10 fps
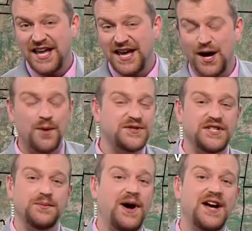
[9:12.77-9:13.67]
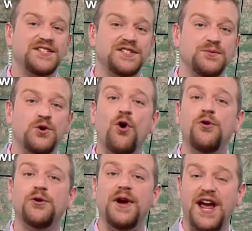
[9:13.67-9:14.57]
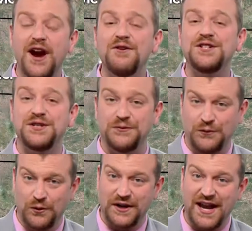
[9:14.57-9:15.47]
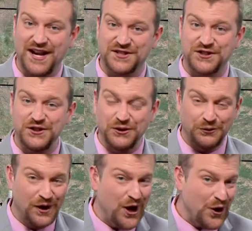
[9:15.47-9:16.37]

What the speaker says: it helps to deposit some colder air into the forecast too.